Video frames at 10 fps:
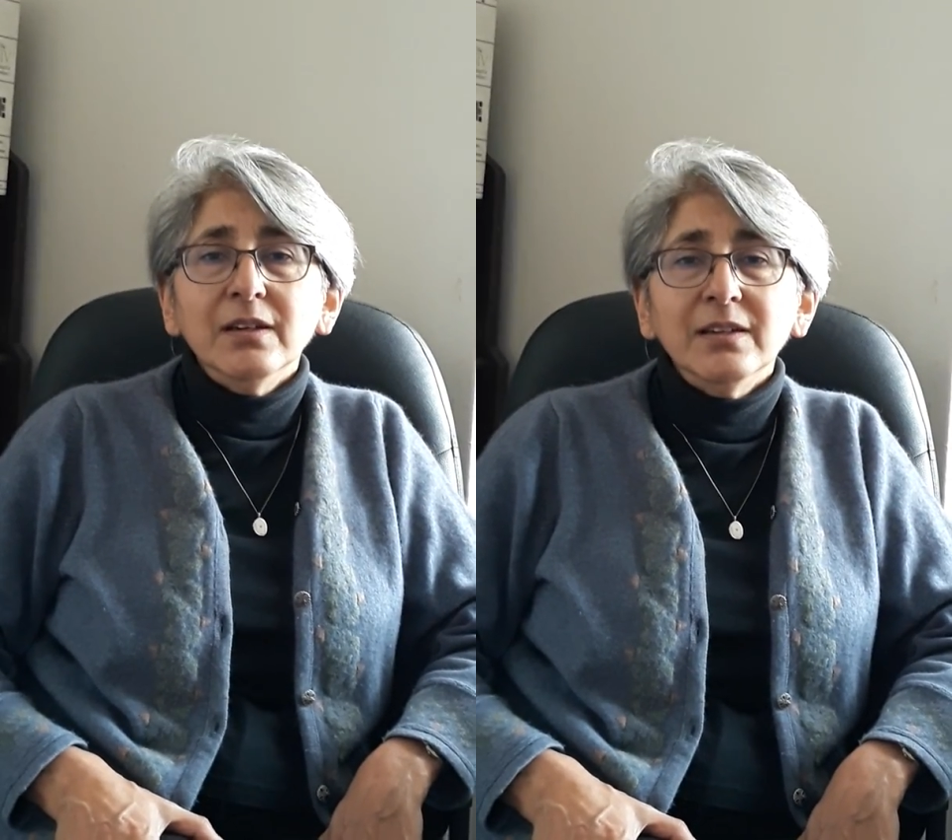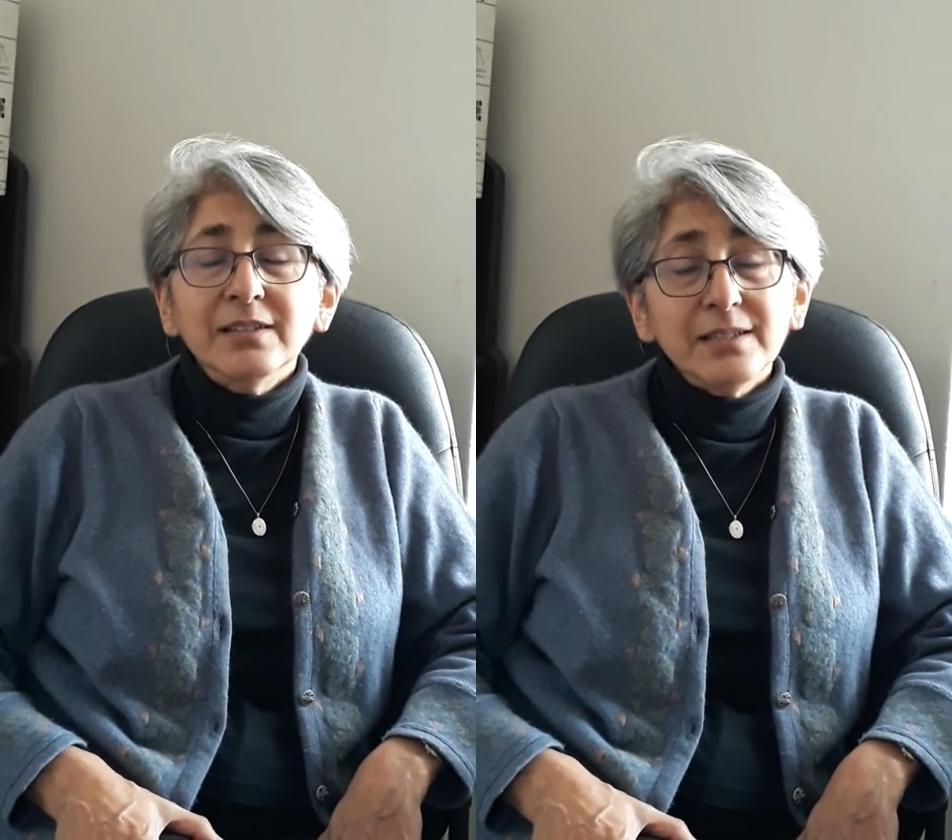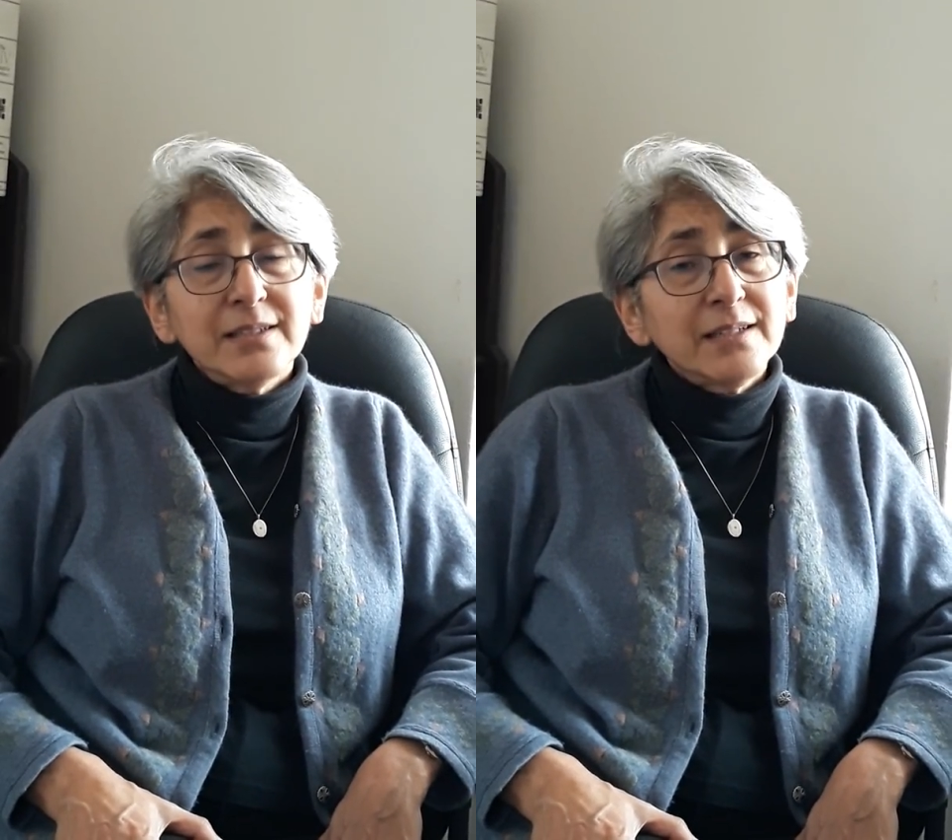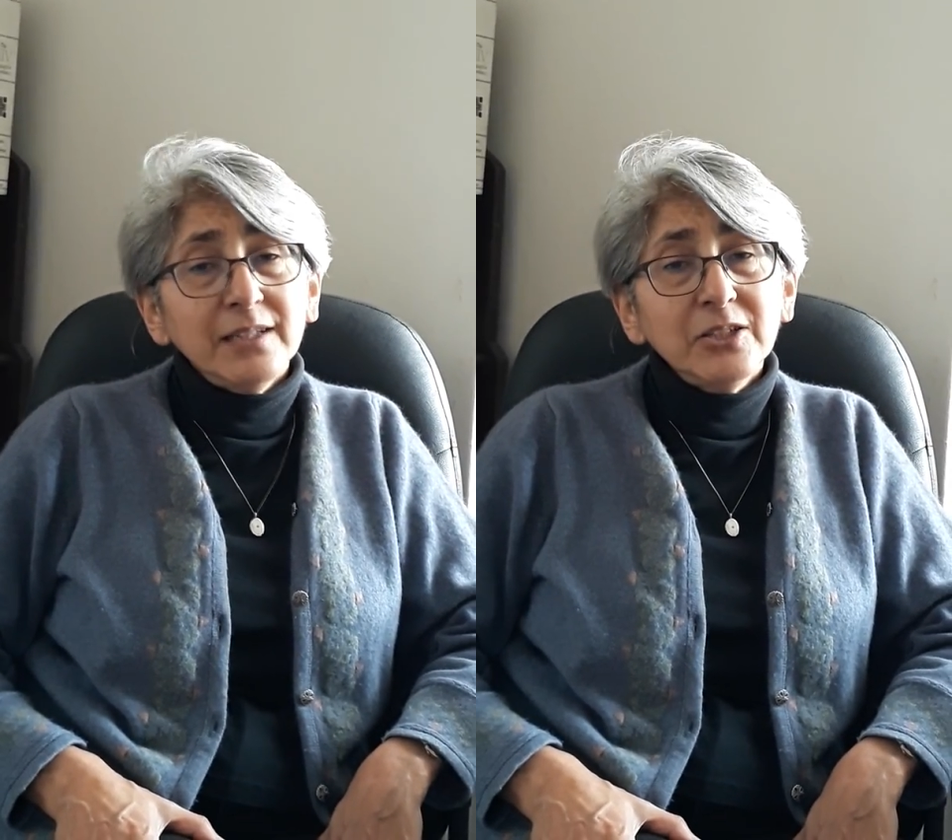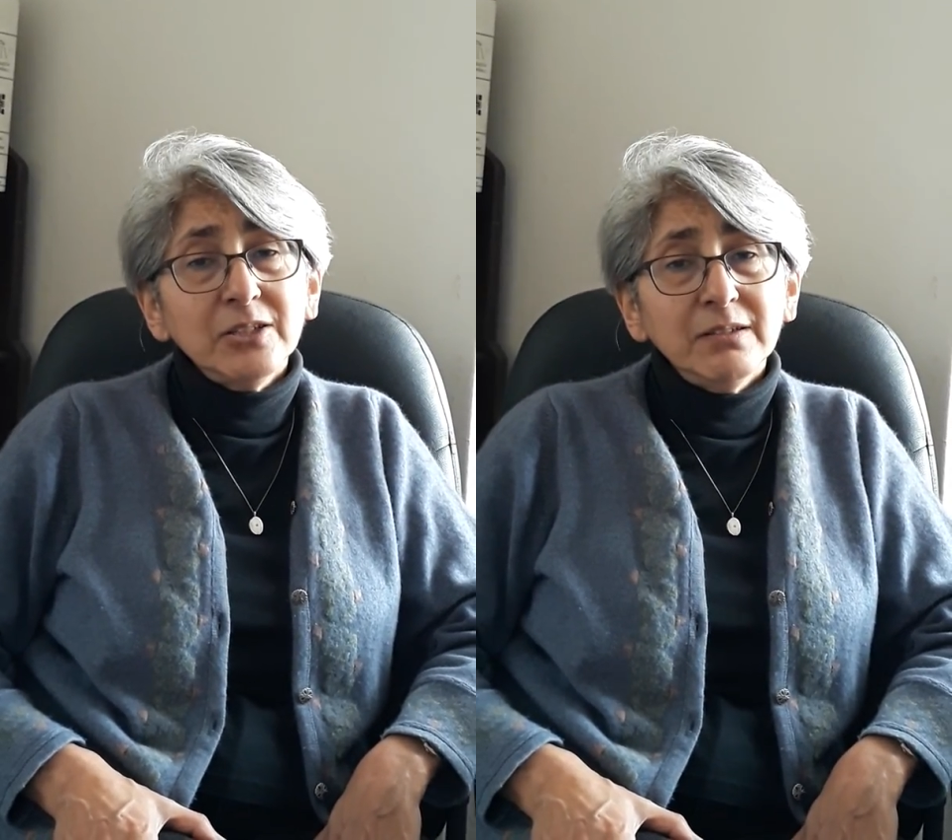a
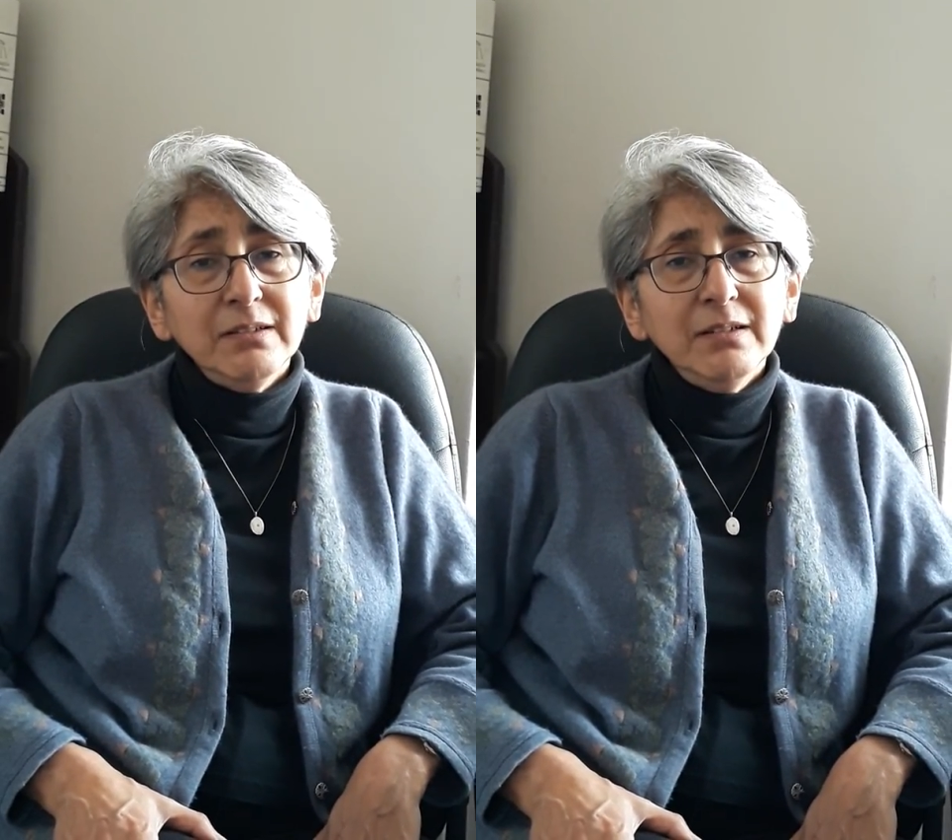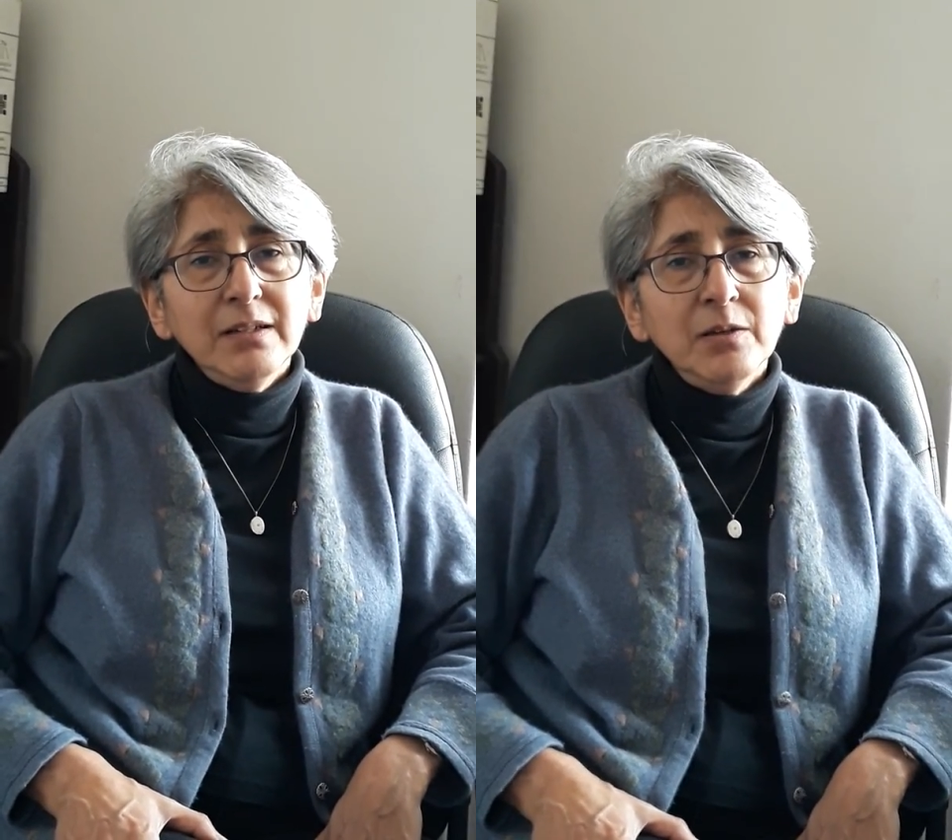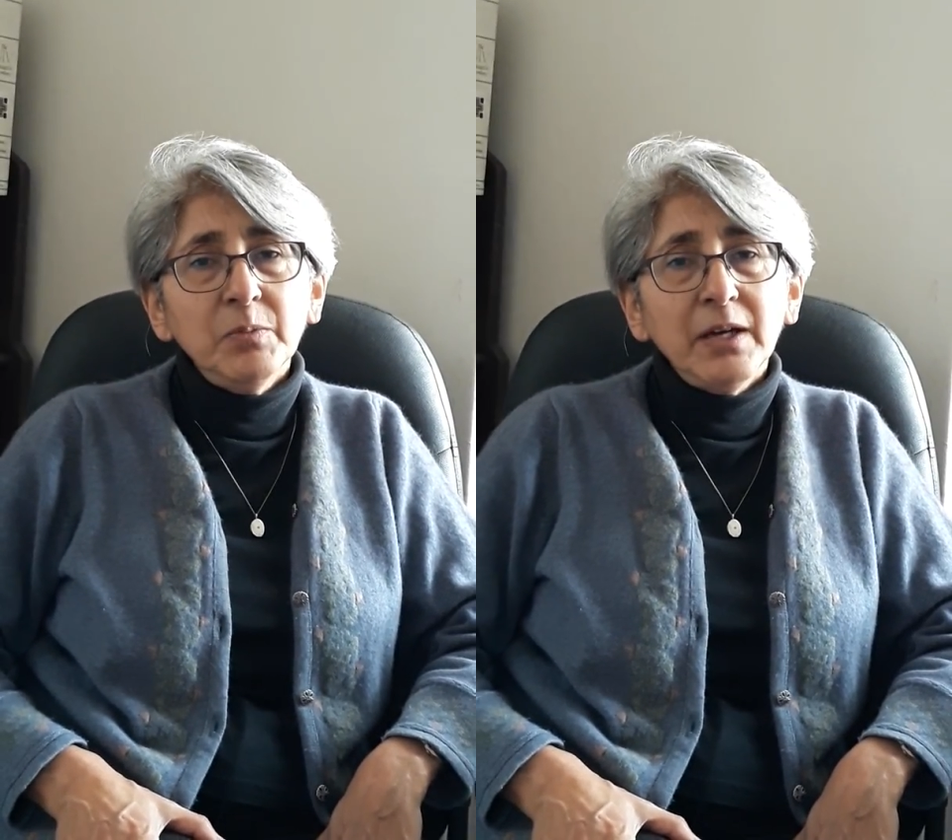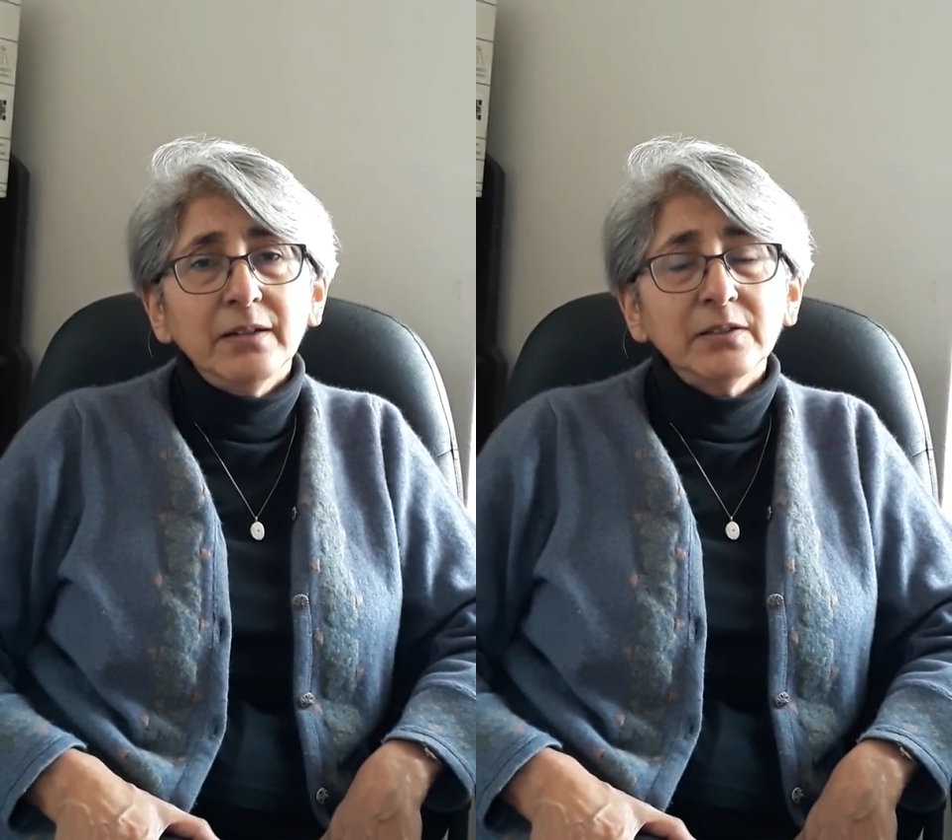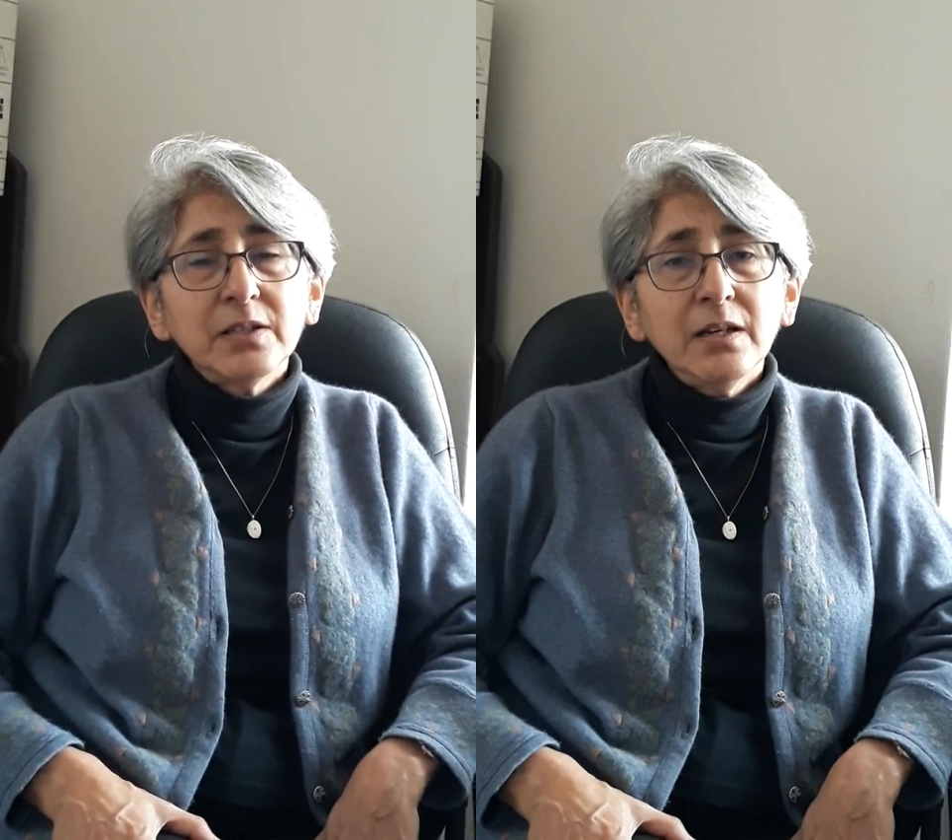discussion
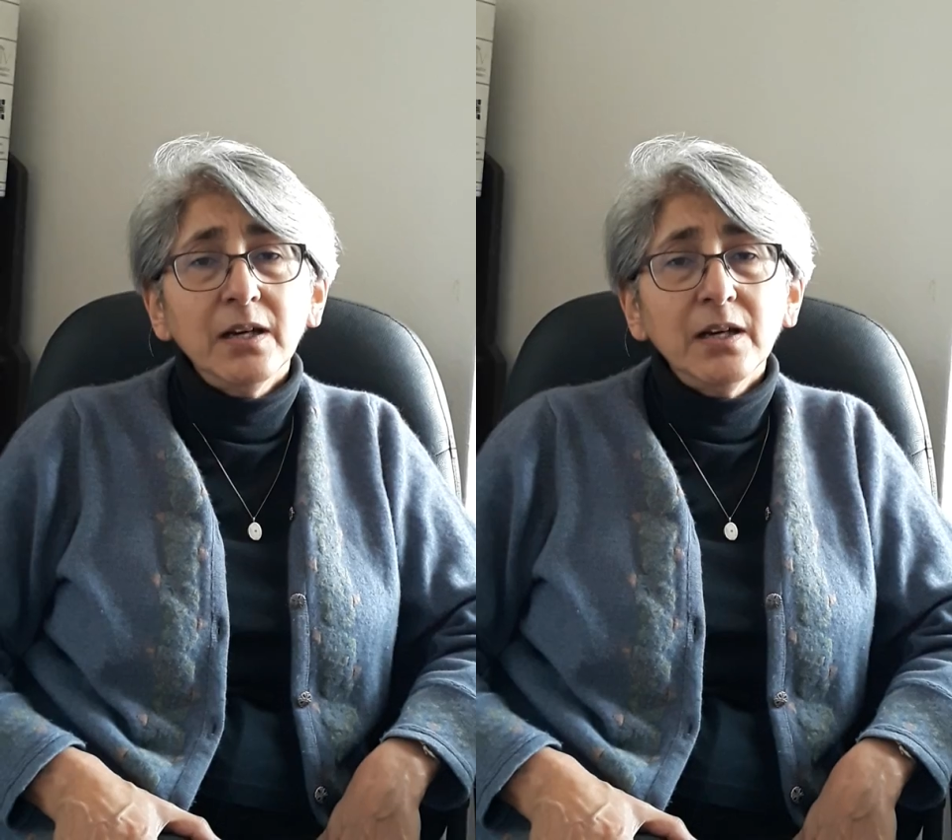about